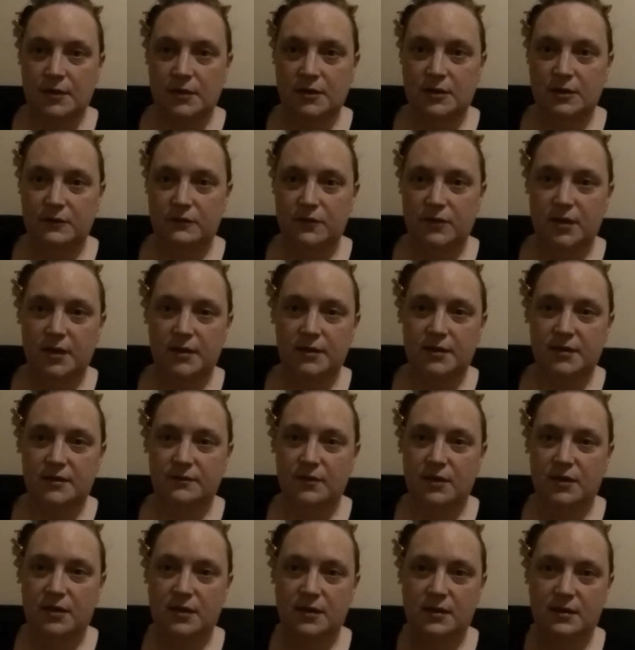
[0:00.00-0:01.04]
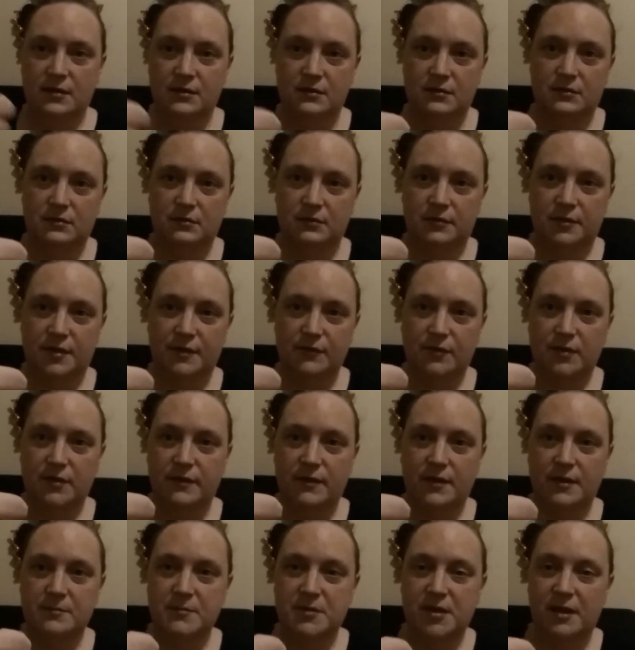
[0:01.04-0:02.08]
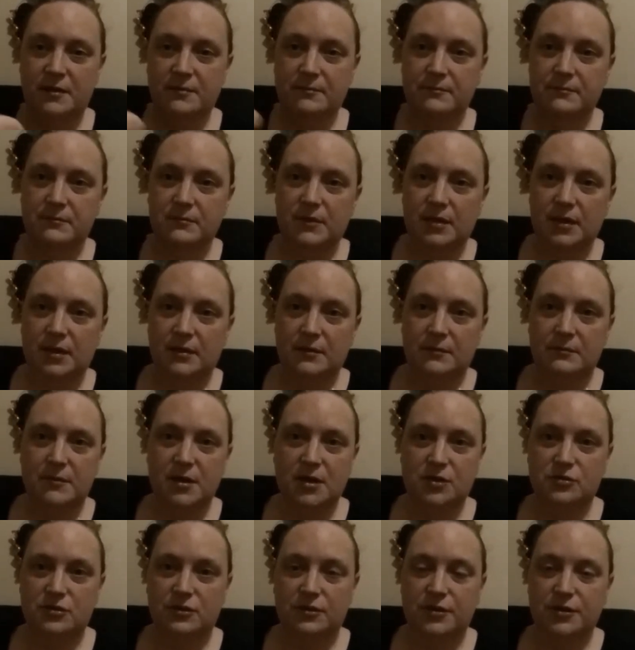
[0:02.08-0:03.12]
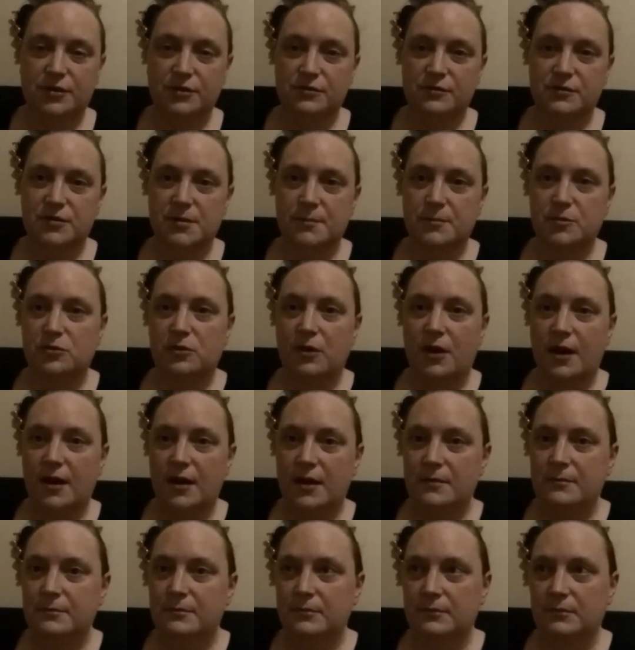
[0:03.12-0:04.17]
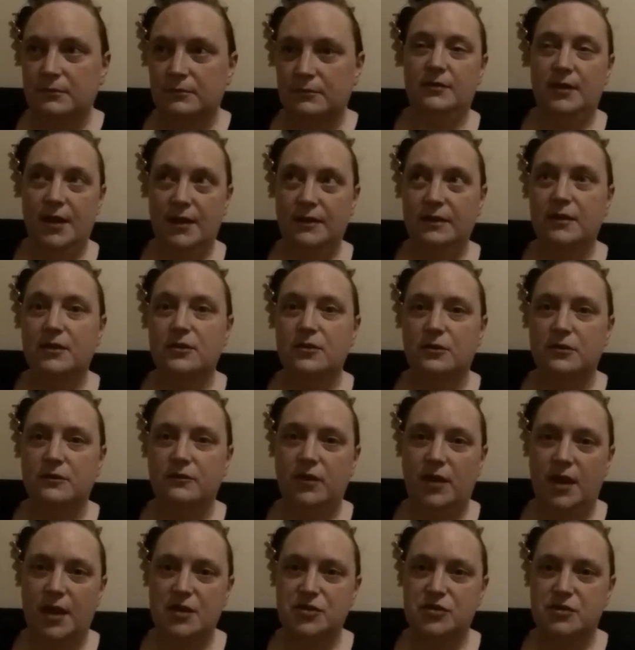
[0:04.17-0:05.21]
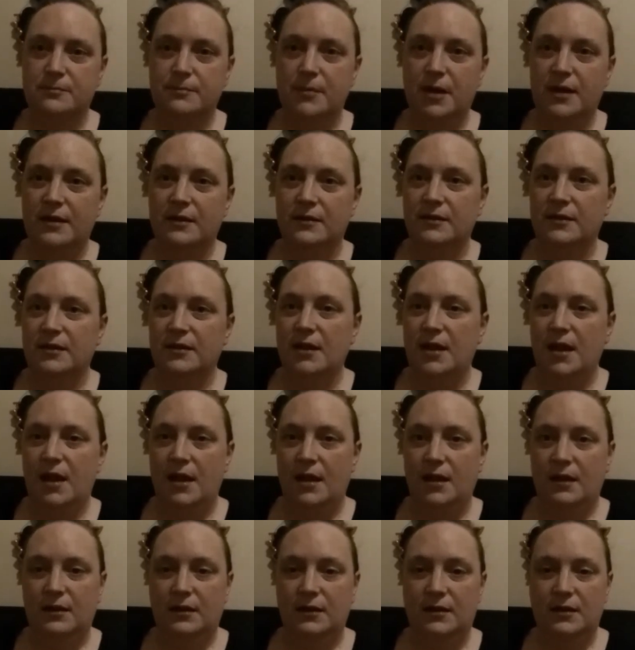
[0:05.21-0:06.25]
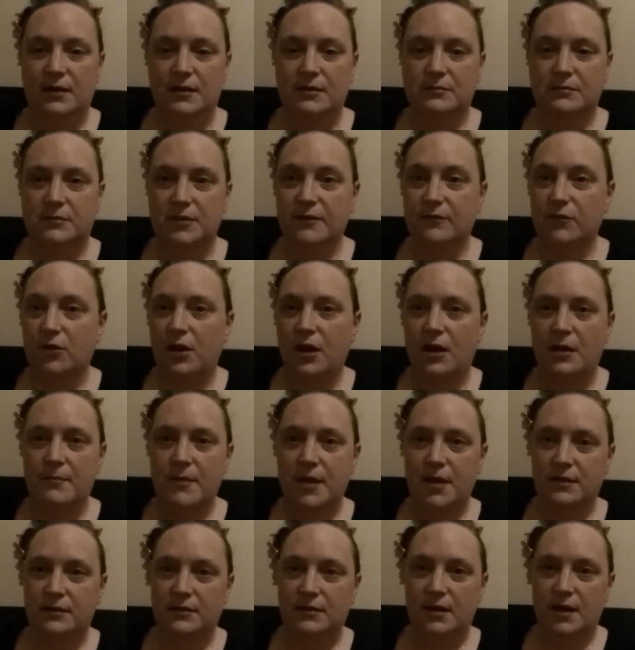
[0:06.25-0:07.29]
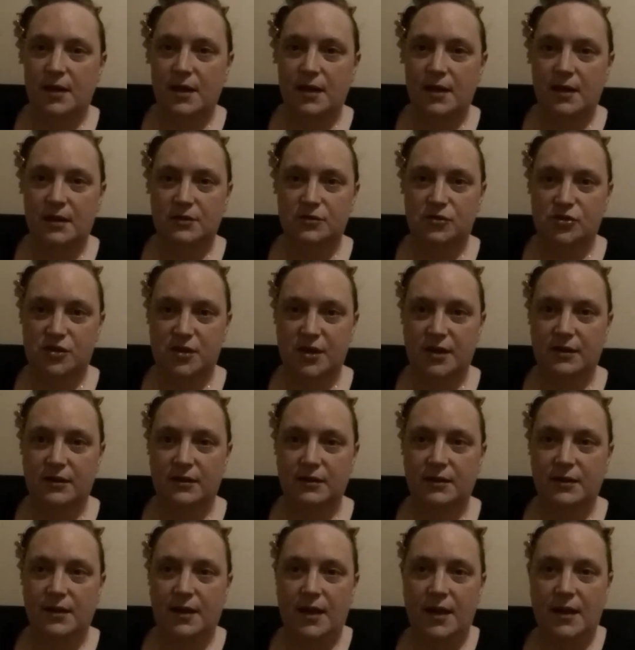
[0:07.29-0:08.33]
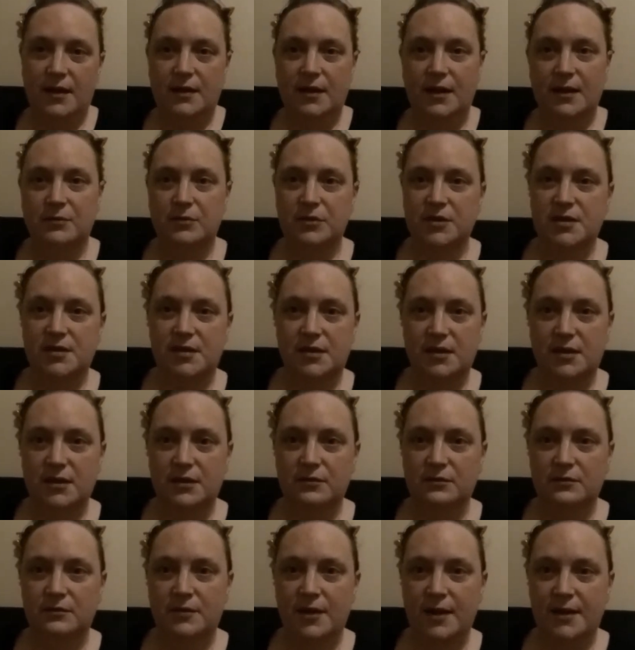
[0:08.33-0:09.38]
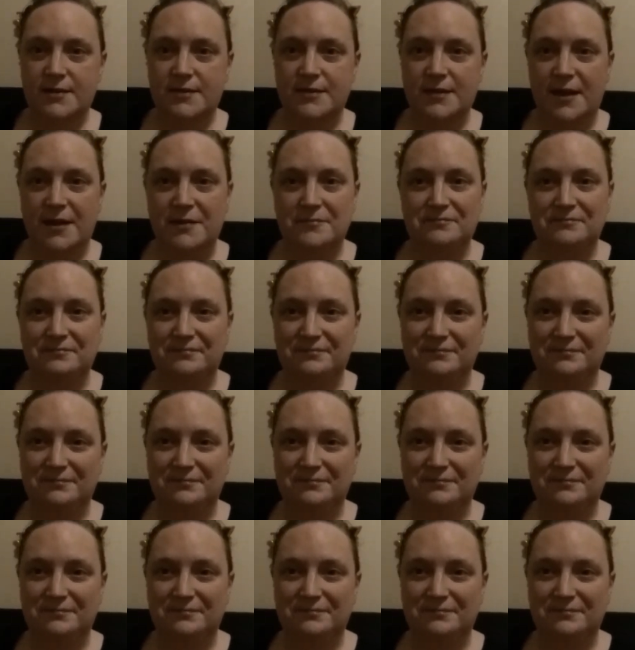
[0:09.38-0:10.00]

So if you like this video, give it a thumbs up. Make sure to subscribe, hit the notification bell, leave a comment, and share. And I will see you next time.